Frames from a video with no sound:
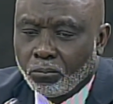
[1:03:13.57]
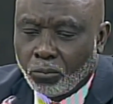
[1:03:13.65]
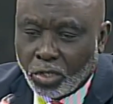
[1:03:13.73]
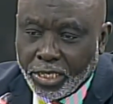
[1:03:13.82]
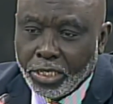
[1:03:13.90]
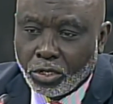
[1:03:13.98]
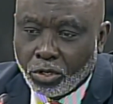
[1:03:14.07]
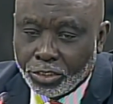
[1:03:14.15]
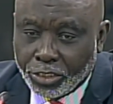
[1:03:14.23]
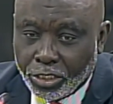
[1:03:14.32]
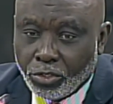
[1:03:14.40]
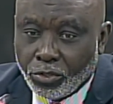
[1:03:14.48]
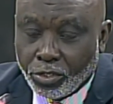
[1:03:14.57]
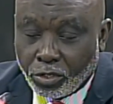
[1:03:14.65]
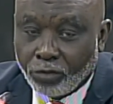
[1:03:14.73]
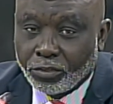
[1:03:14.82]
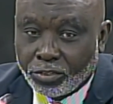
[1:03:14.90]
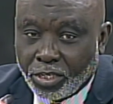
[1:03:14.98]
but he continued the
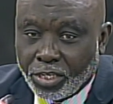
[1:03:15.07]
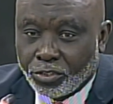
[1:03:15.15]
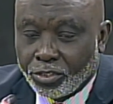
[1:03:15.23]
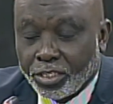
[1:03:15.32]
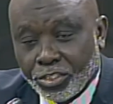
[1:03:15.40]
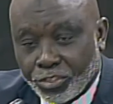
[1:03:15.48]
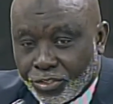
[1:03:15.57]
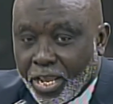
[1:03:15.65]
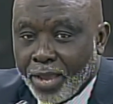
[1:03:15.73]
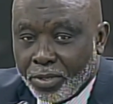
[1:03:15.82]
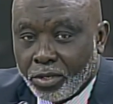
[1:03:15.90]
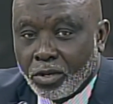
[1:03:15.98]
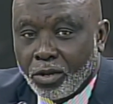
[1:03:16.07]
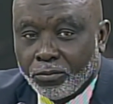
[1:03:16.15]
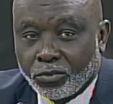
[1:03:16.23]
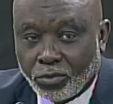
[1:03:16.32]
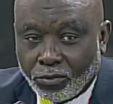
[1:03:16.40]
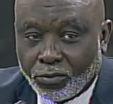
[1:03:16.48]
conversation each time he
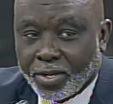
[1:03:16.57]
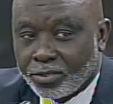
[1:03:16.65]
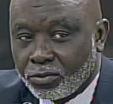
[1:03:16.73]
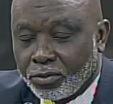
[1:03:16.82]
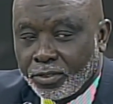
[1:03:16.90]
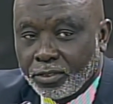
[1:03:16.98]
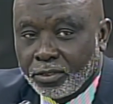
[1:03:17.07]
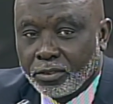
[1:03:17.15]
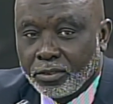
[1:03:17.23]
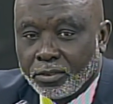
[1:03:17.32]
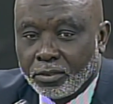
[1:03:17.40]
comes to the restaurant.